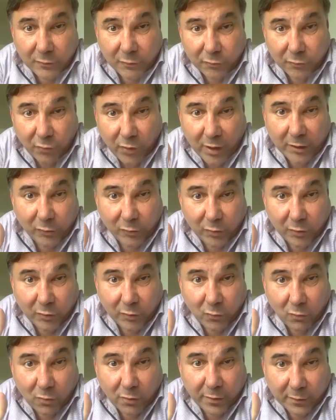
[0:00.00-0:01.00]
To try to
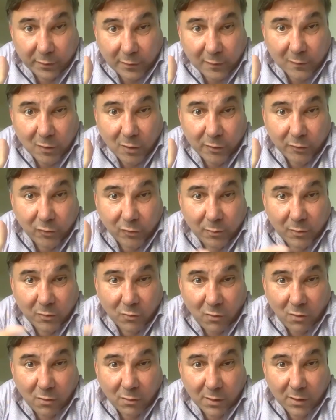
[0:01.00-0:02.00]
ignore it is going to
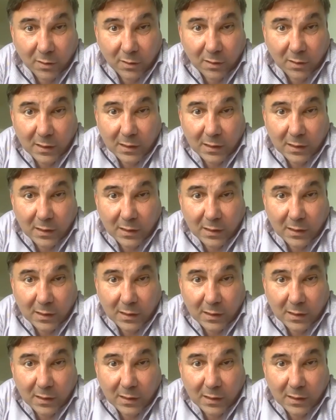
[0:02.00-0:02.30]
be wrong.